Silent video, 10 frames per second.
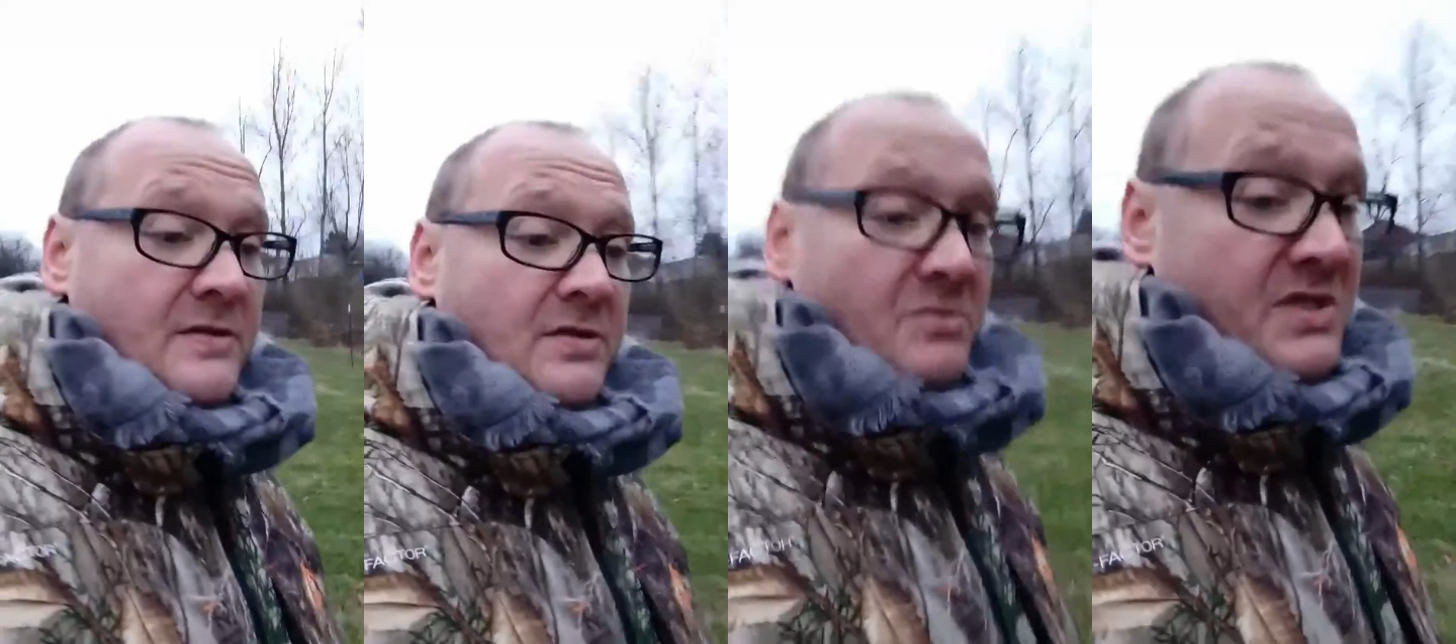
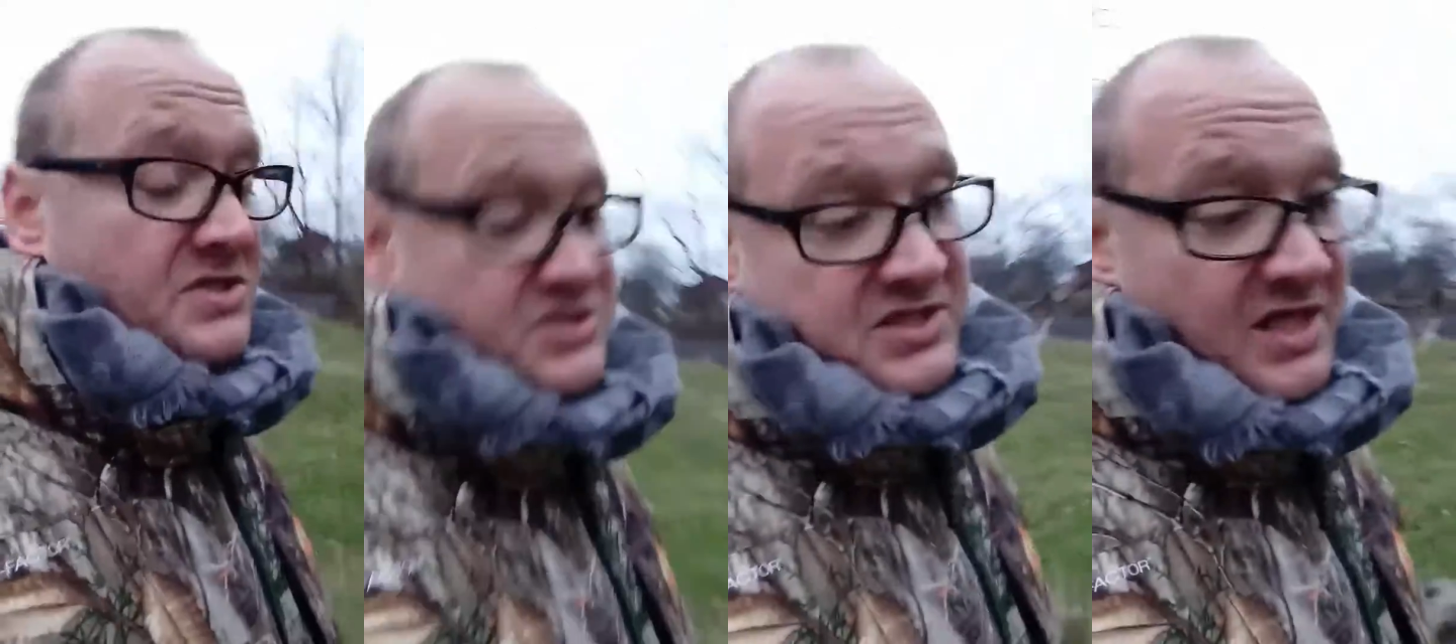
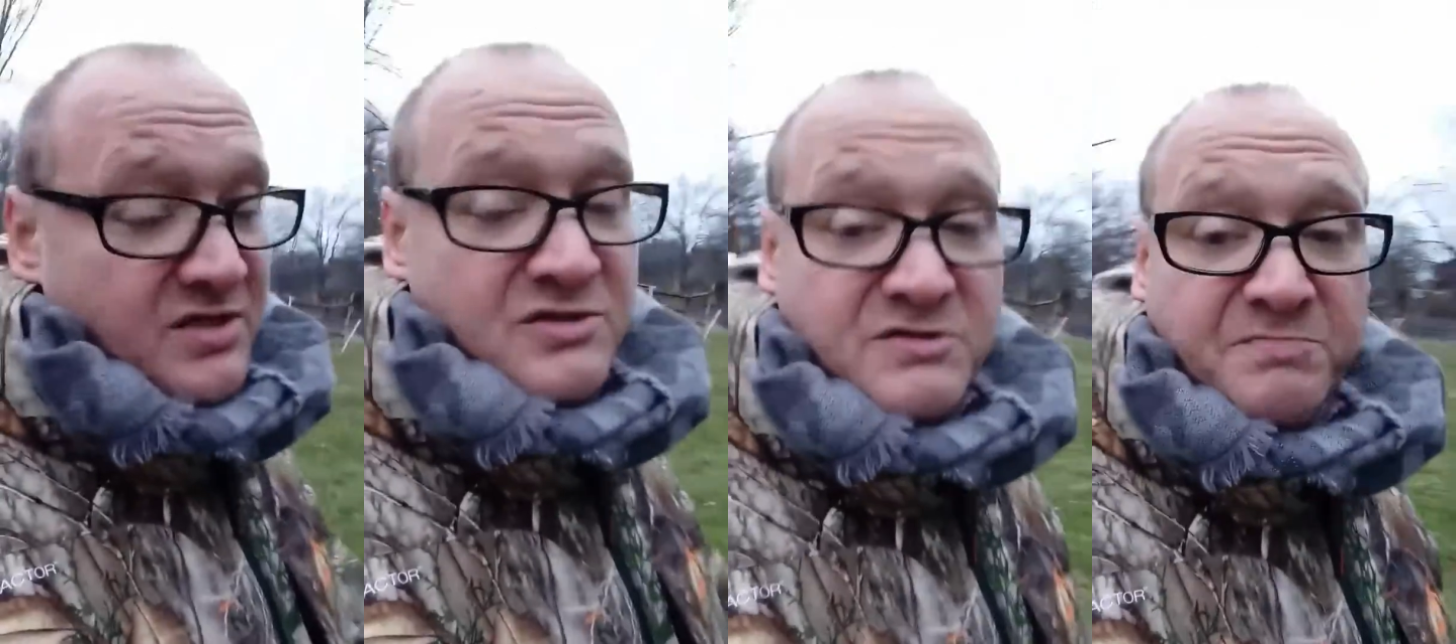which the
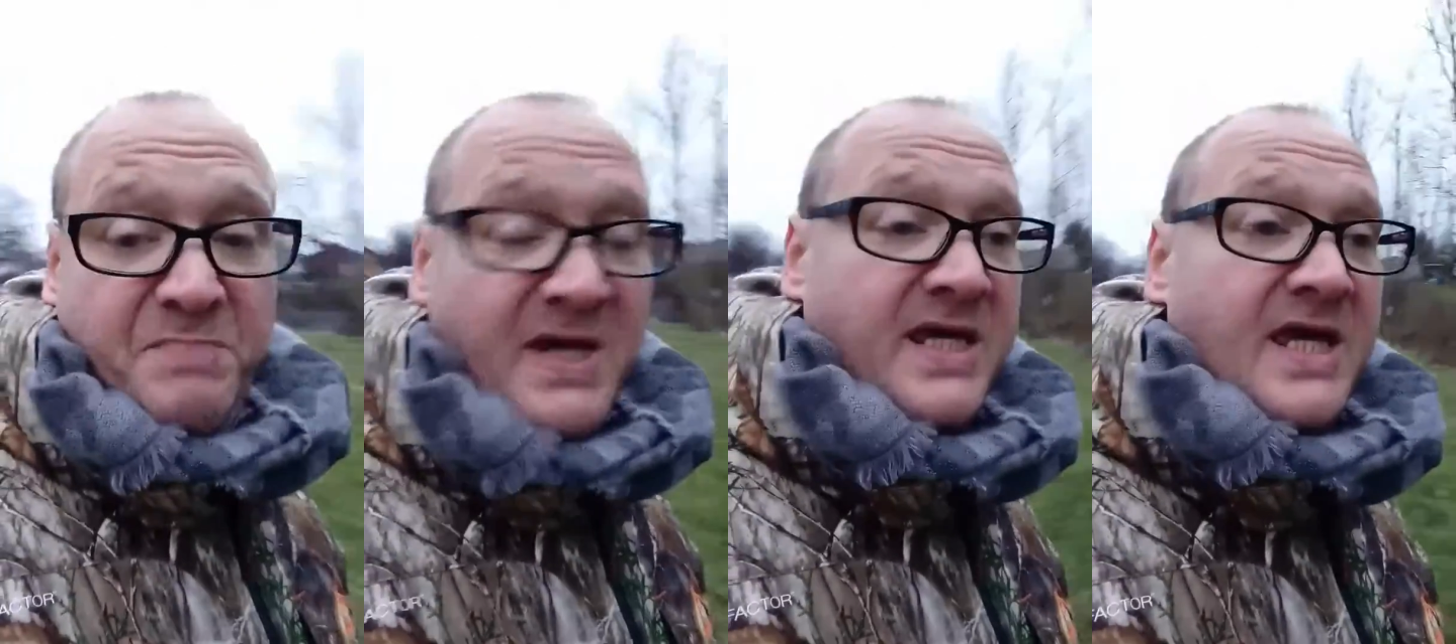others
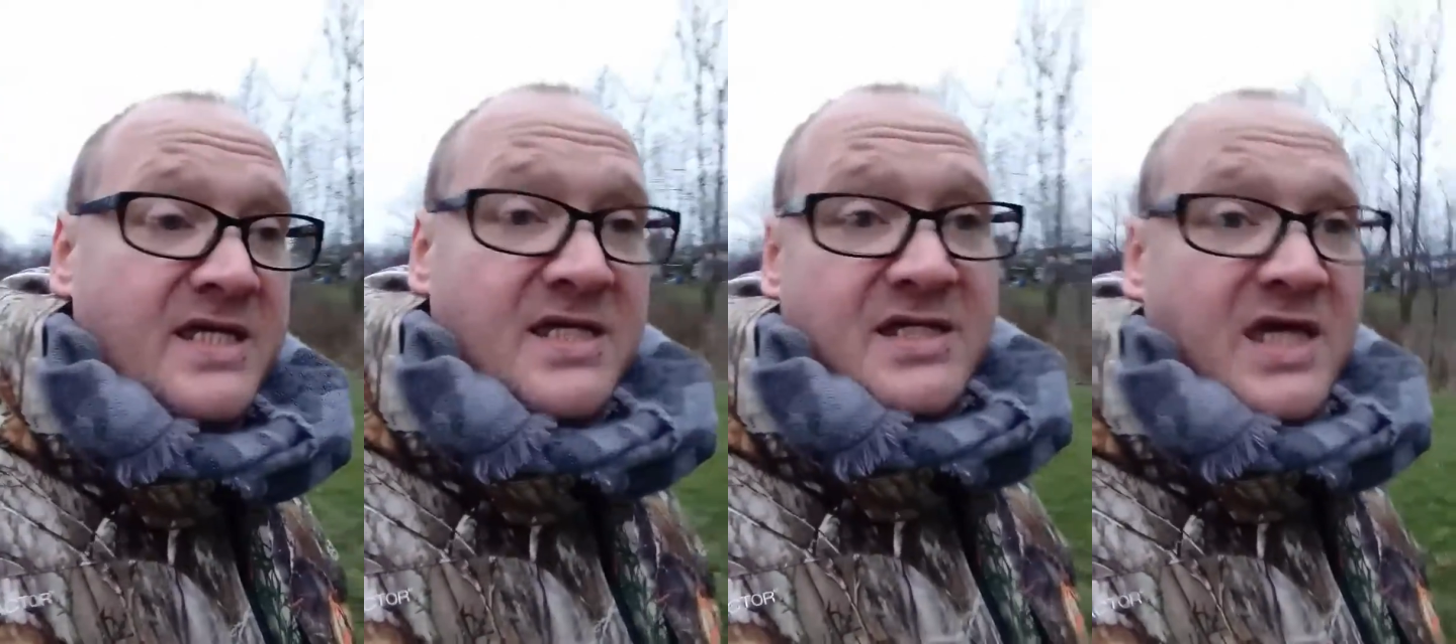peck at
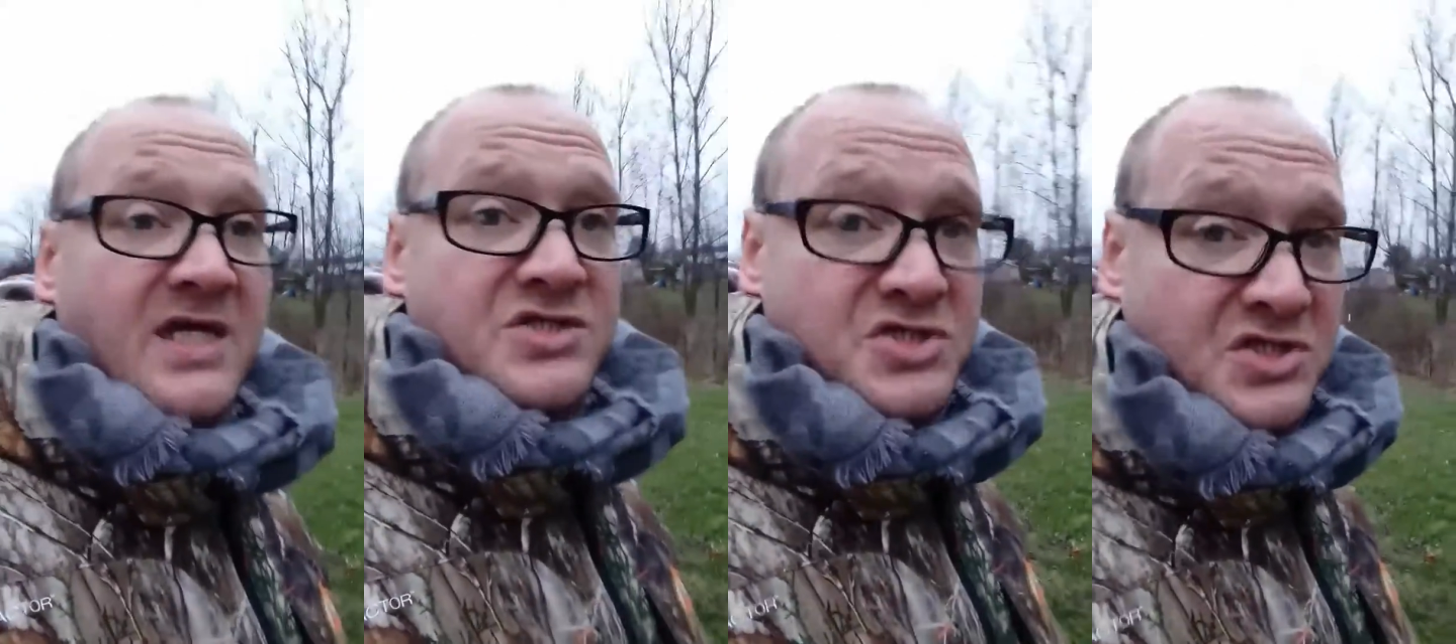you
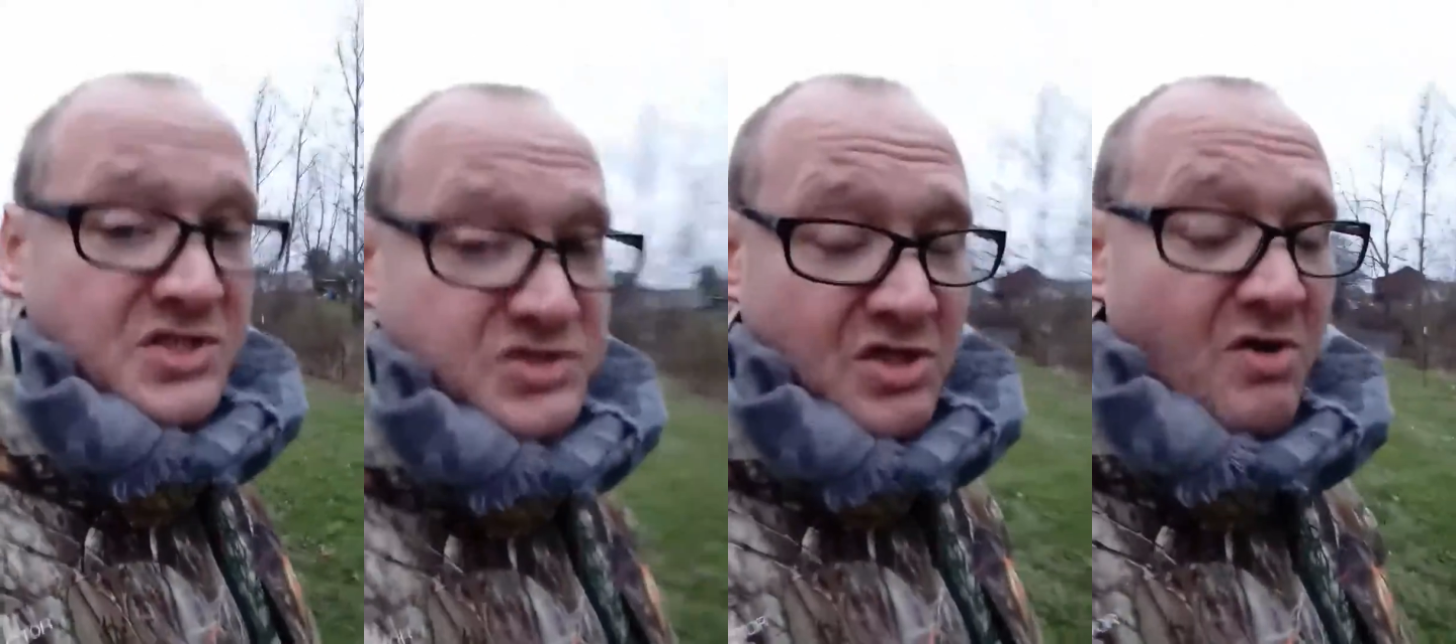occasionally,
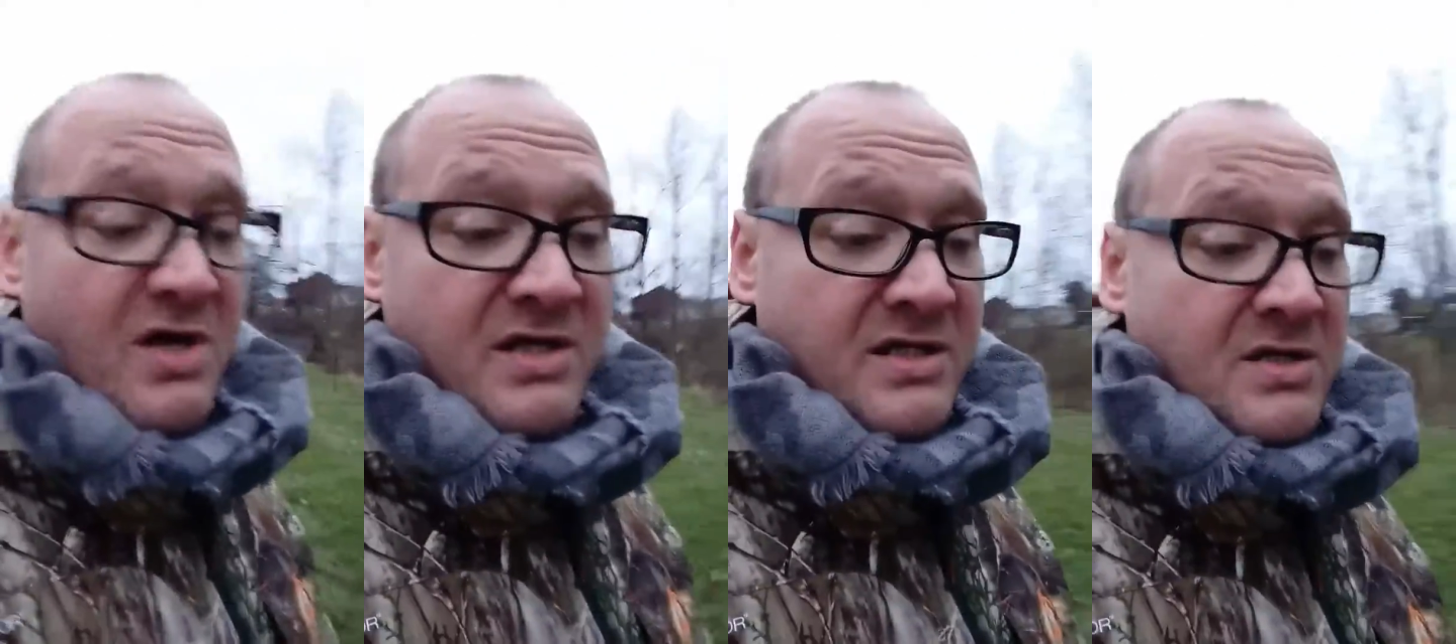so I